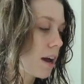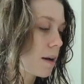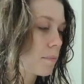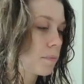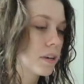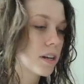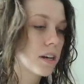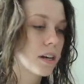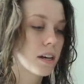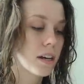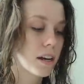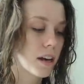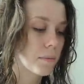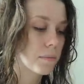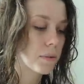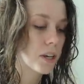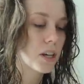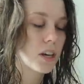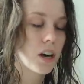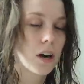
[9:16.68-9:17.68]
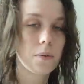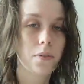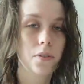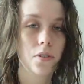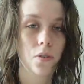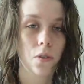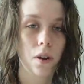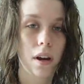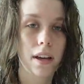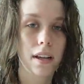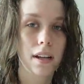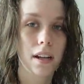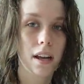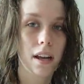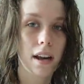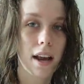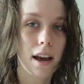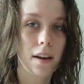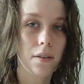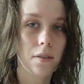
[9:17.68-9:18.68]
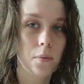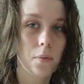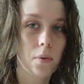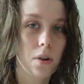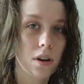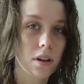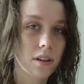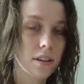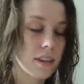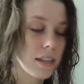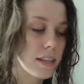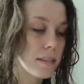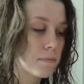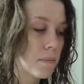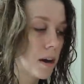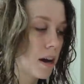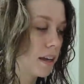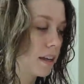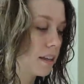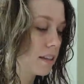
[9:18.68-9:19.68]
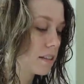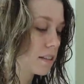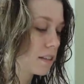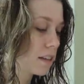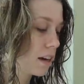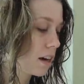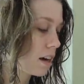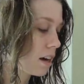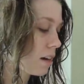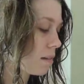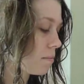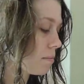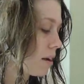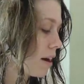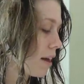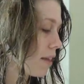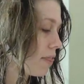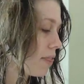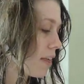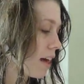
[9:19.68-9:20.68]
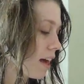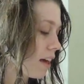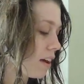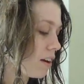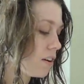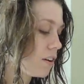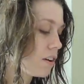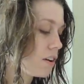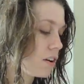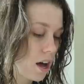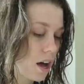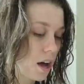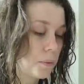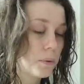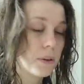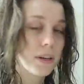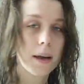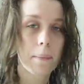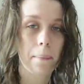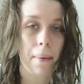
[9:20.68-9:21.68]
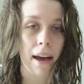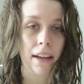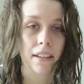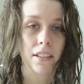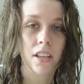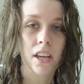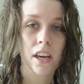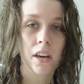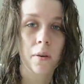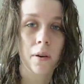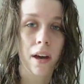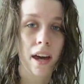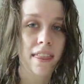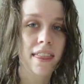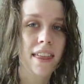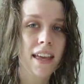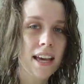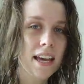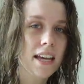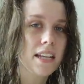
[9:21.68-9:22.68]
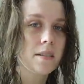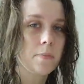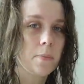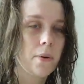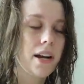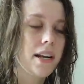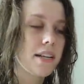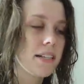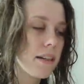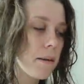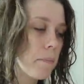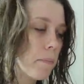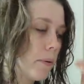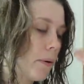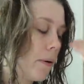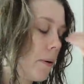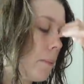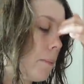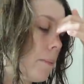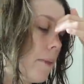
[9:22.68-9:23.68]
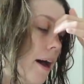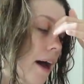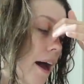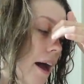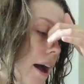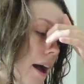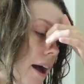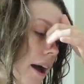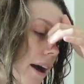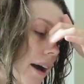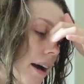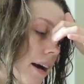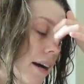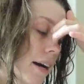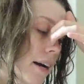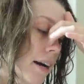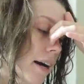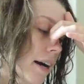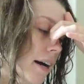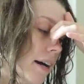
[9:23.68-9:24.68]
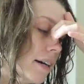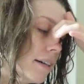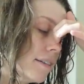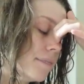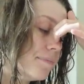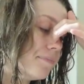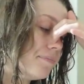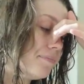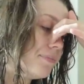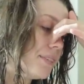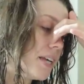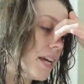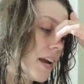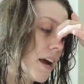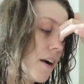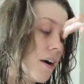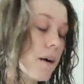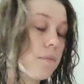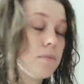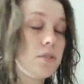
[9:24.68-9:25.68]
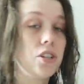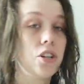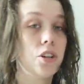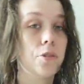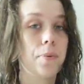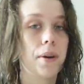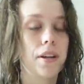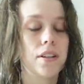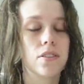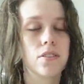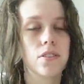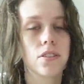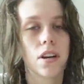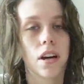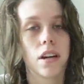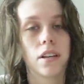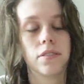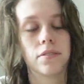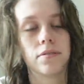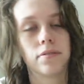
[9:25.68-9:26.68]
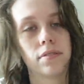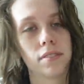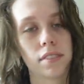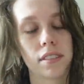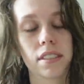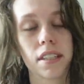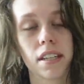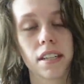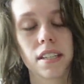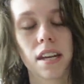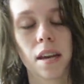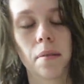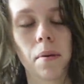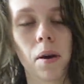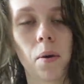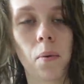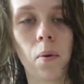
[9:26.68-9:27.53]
I'm gonna go and try and learn how to work these mics, and then I will get back to you. I think it's pretty simple, but, you know, I'm stupid, so it's gonna take me a